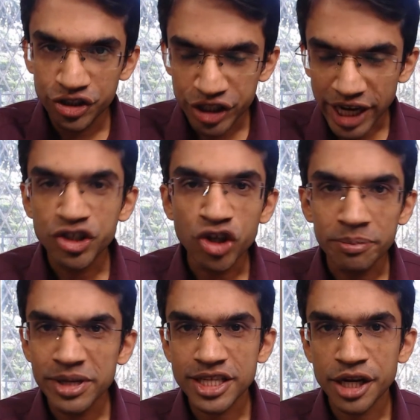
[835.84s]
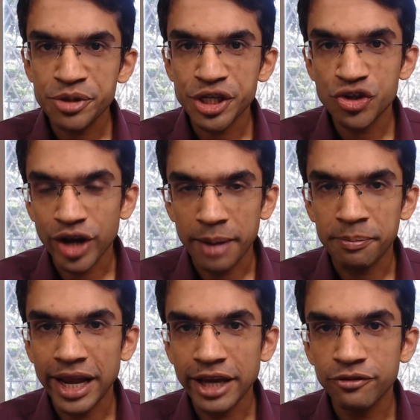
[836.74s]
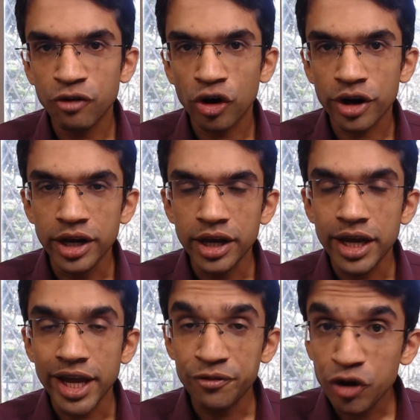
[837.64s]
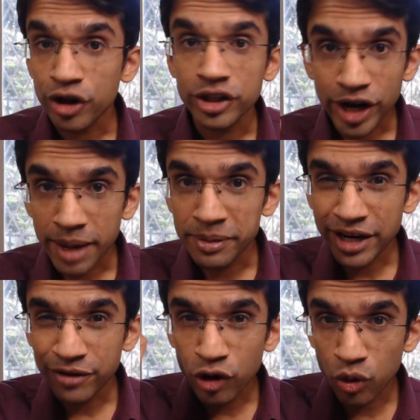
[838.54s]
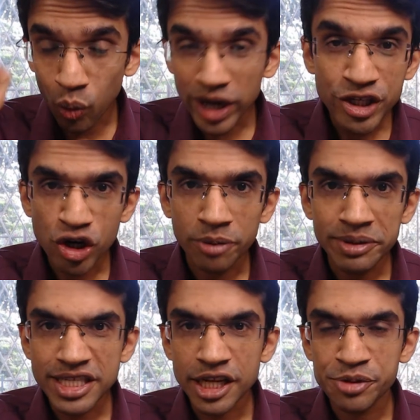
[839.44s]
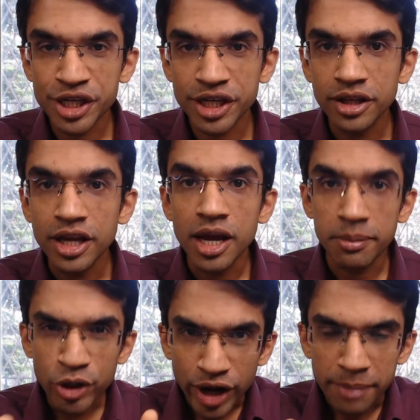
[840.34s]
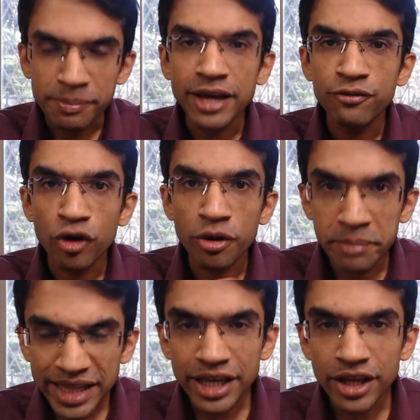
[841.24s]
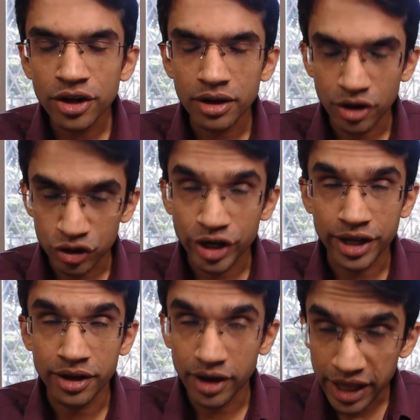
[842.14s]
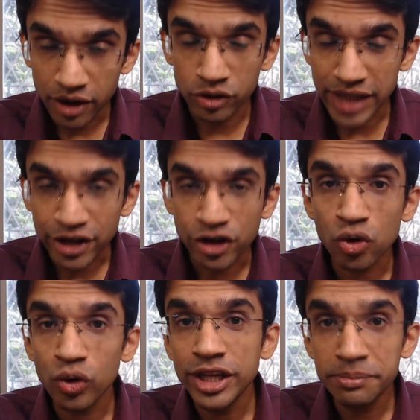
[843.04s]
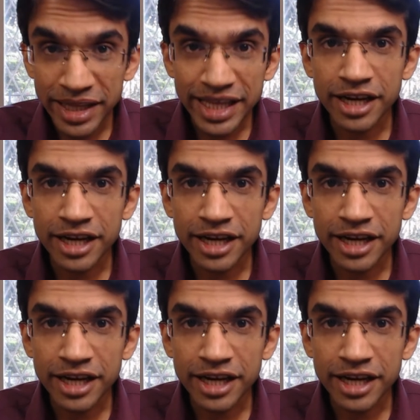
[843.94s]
check job descriptions you are applying for. If you are not applying for one job description but you are applying for many, sorry, that role in many